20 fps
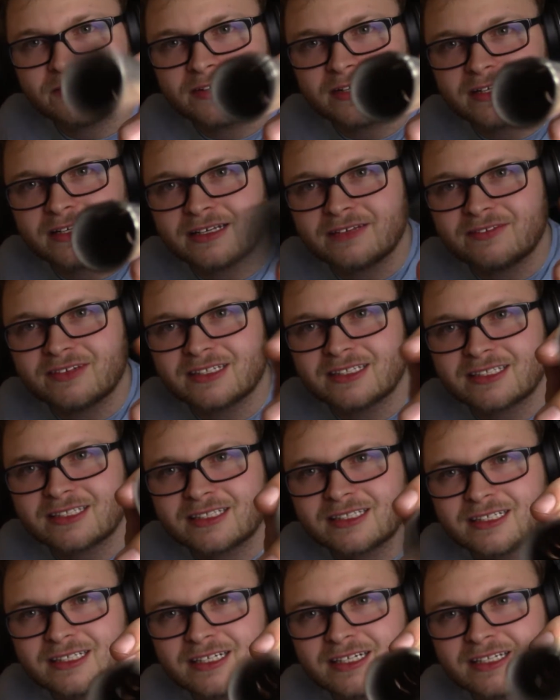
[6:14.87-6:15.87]
know if you could even
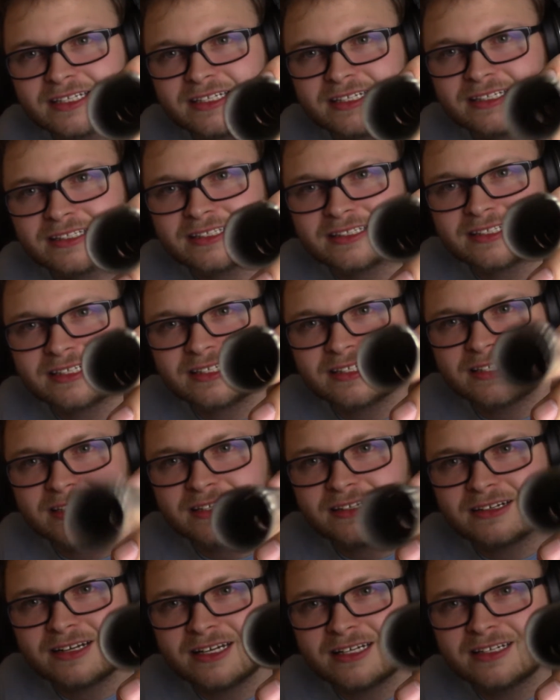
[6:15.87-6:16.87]
see on the inside
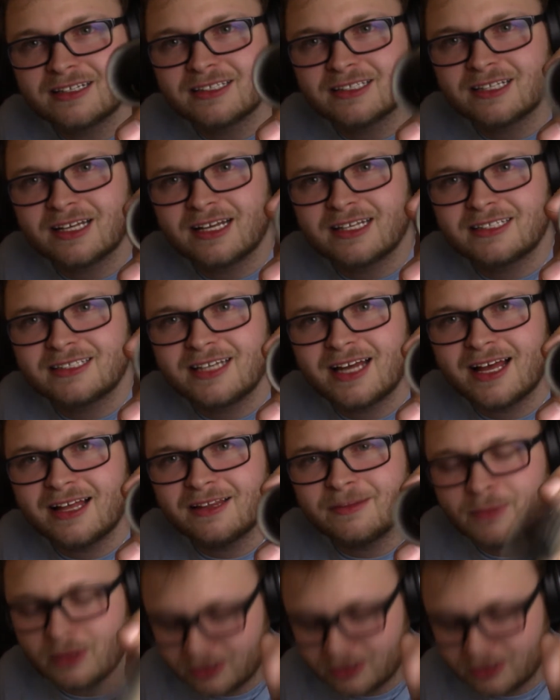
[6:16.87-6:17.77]
there. It's not